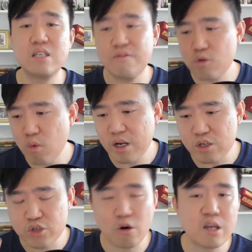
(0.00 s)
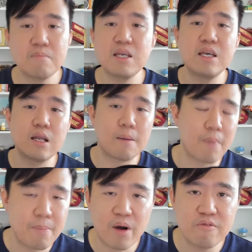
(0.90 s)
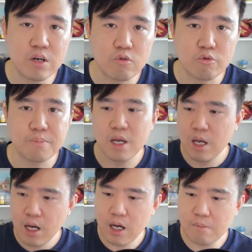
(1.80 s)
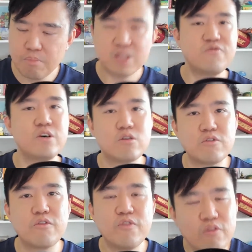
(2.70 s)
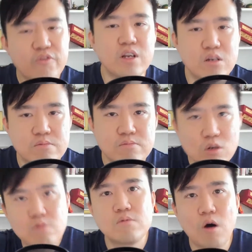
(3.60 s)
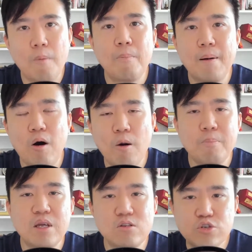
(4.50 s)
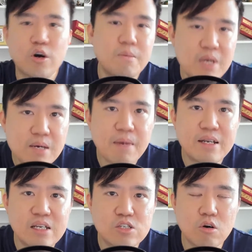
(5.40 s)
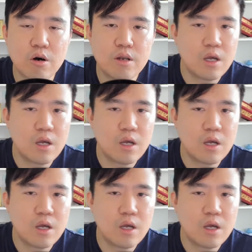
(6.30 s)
If you want to join me in my private group, please feel free to hop in, join me in my Discord.